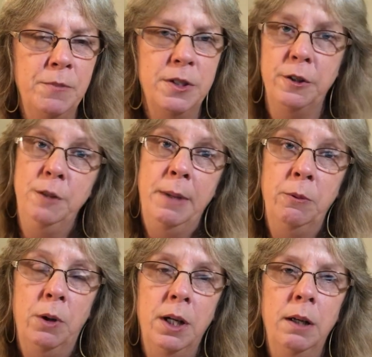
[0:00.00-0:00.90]
So you may
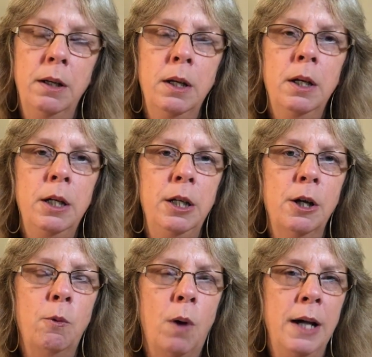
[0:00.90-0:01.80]
want to,
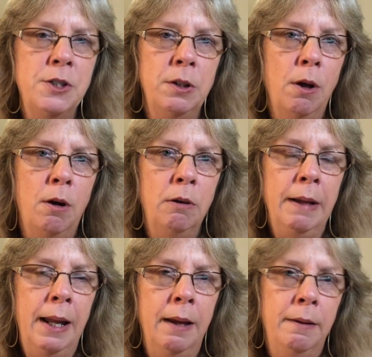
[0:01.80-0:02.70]
watch
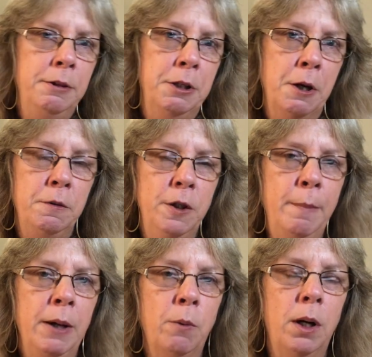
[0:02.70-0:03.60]
along, and you
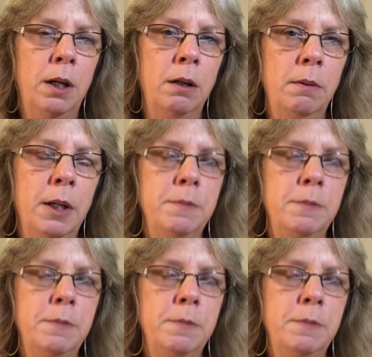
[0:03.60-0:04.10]
may want